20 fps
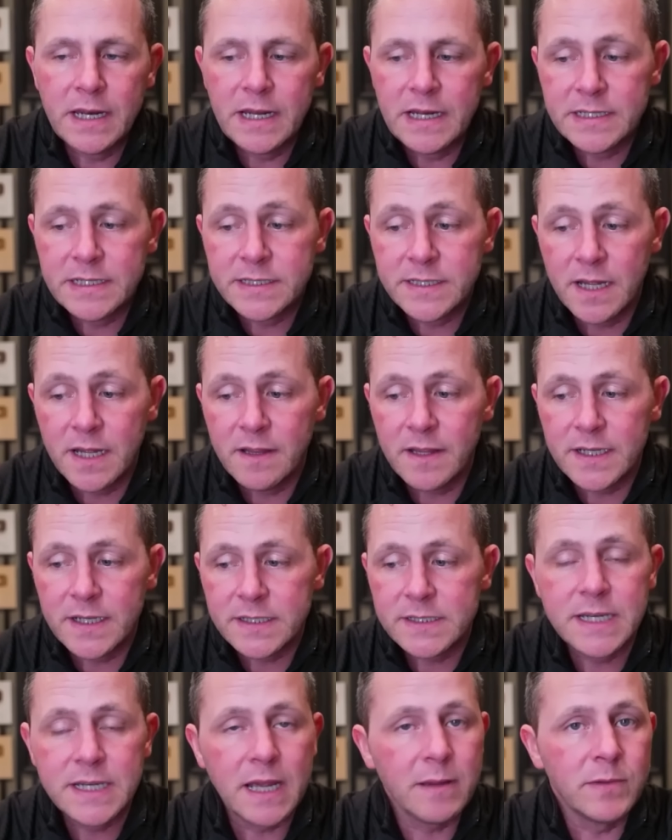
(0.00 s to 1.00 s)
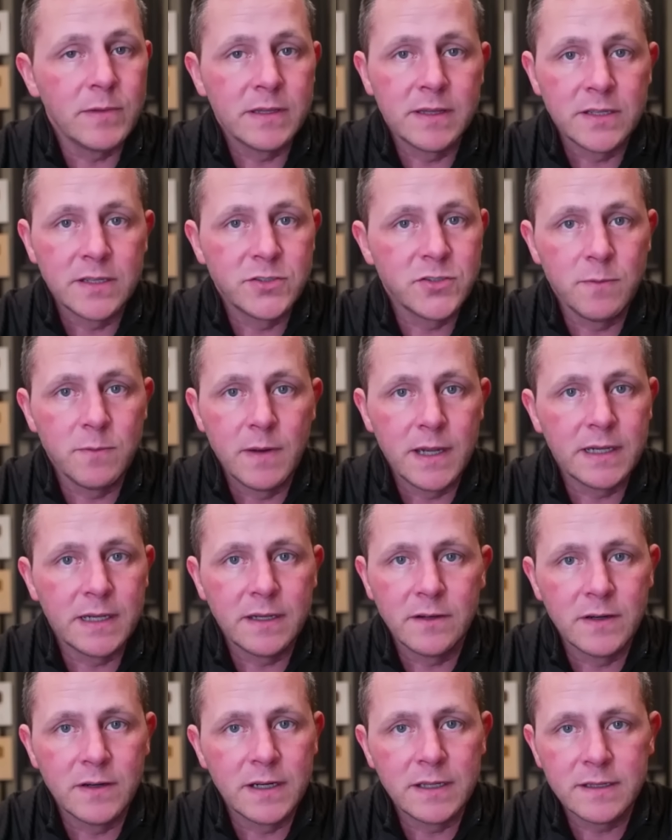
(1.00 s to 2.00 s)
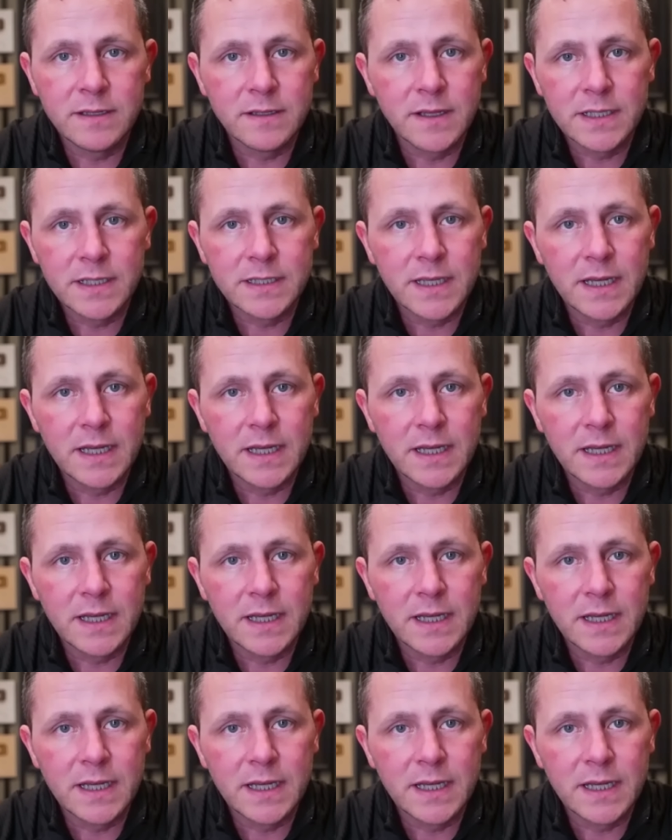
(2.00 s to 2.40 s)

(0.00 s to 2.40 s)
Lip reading: it's not like a statement that you're making or anything like